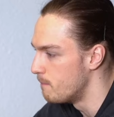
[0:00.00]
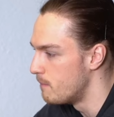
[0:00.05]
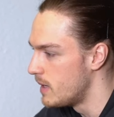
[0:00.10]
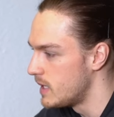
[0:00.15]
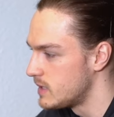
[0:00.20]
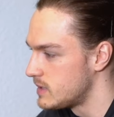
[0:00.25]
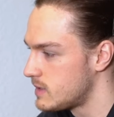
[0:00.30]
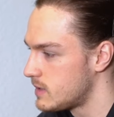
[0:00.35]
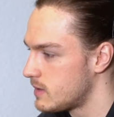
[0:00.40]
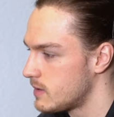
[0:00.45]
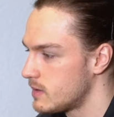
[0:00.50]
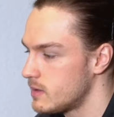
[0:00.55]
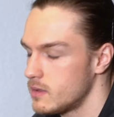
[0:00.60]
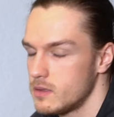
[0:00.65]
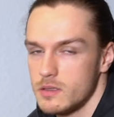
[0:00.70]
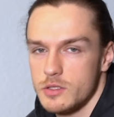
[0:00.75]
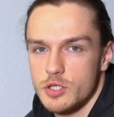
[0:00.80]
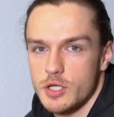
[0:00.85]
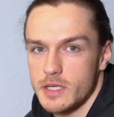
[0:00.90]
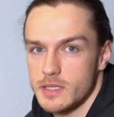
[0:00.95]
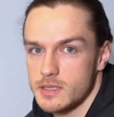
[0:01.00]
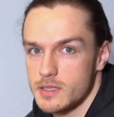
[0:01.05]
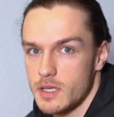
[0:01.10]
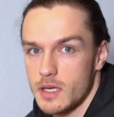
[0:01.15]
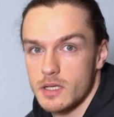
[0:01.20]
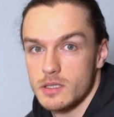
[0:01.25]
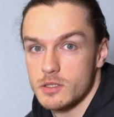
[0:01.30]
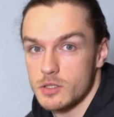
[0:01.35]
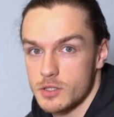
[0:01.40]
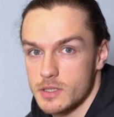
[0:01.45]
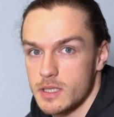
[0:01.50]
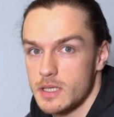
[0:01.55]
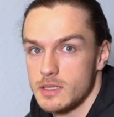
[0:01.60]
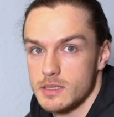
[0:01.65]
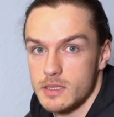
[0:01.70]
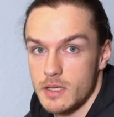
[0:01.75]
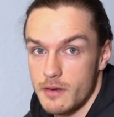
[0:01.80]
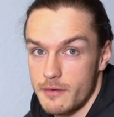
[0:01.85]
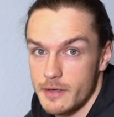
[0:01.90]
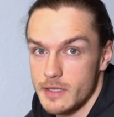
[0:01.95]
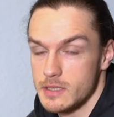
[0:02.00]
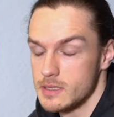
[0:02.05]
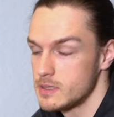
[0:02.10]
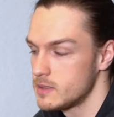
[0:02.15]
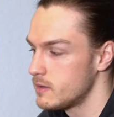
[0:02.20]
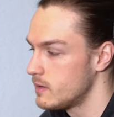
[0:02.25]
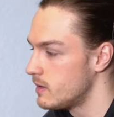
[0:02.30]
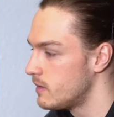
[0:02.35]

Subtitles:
Best chest exercise there is.